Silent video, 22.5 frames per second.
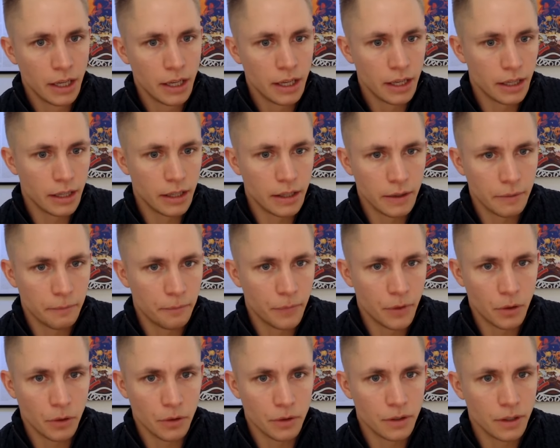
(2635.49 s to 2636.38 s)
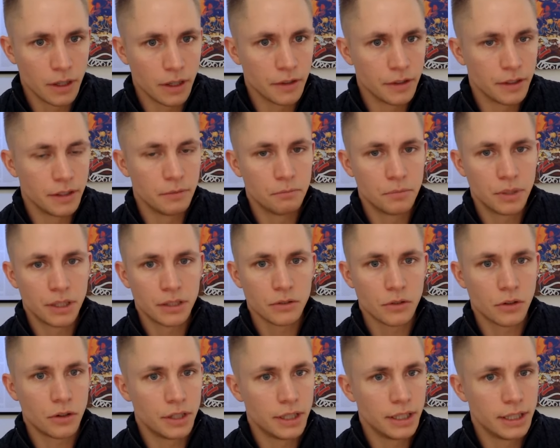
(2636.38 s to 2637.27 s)
um, on on in
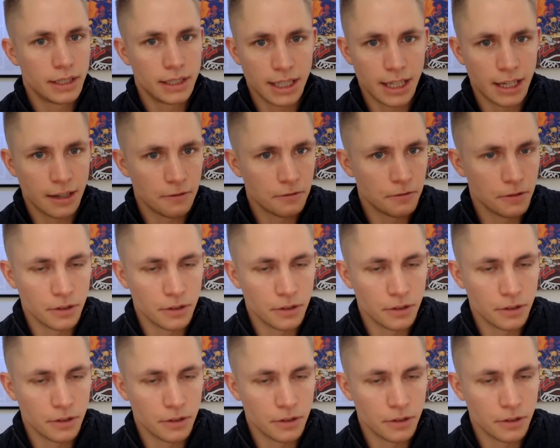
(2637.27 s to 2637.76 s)
bitcoin etf